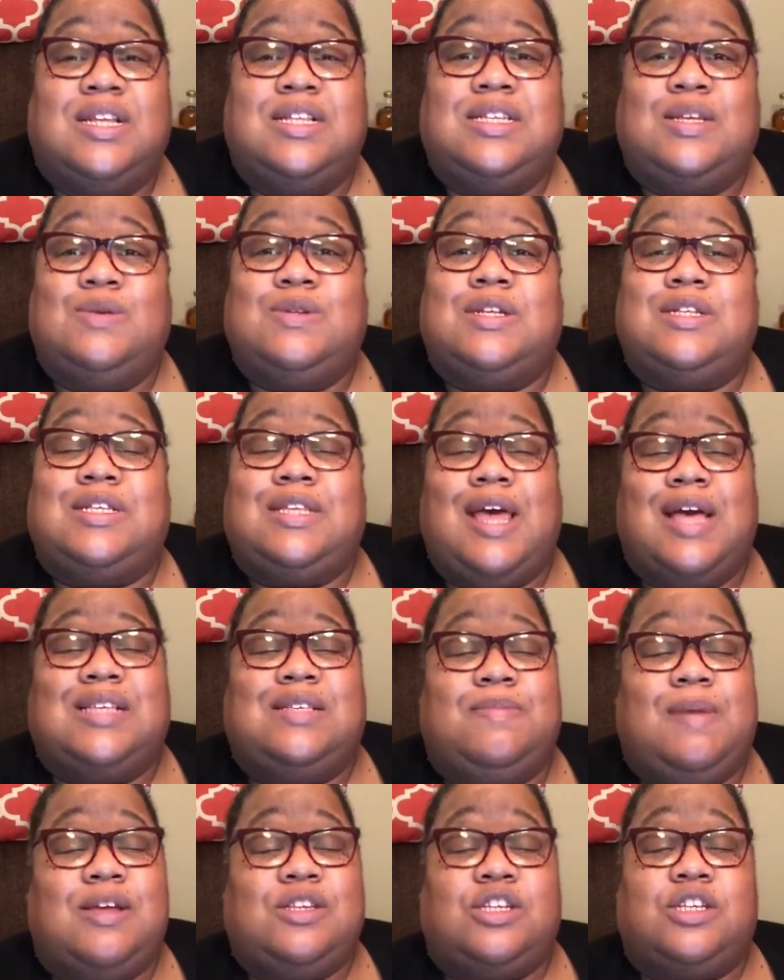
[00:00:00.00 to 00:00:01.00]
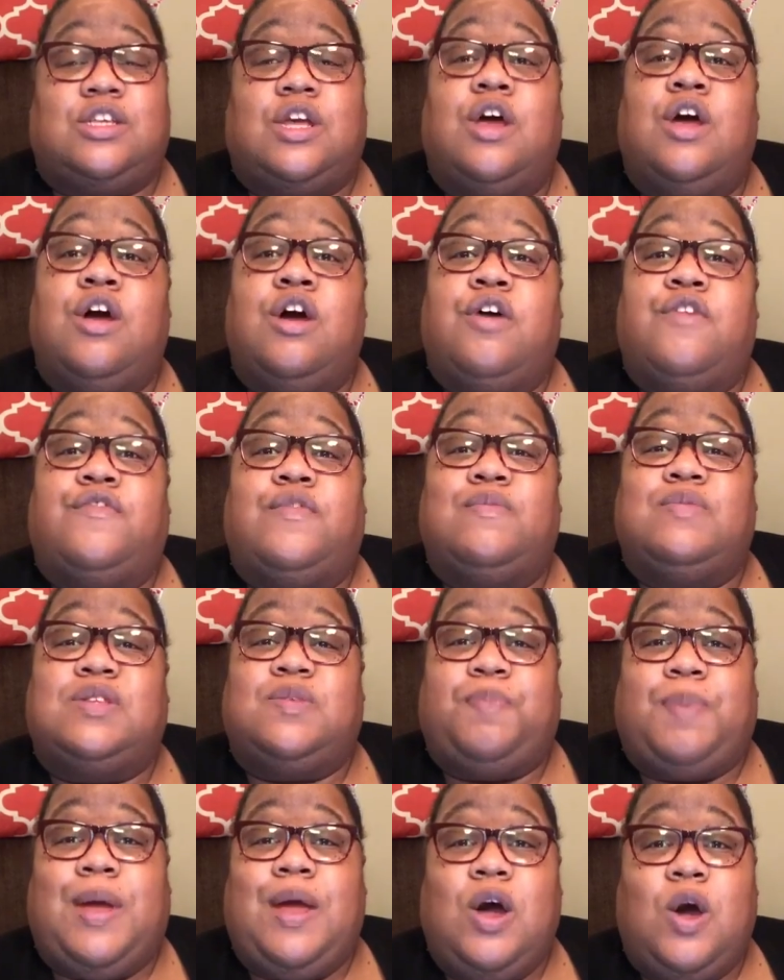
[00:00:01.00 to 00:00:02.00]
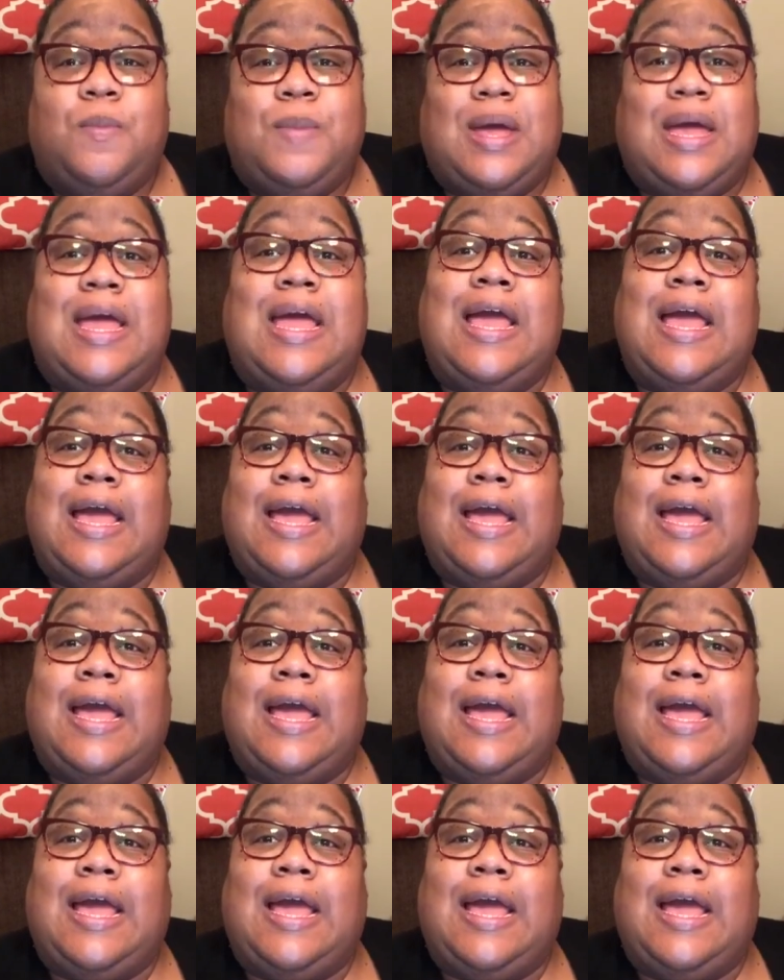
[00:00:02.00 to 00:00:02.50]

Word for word: There was a text message from Spelman.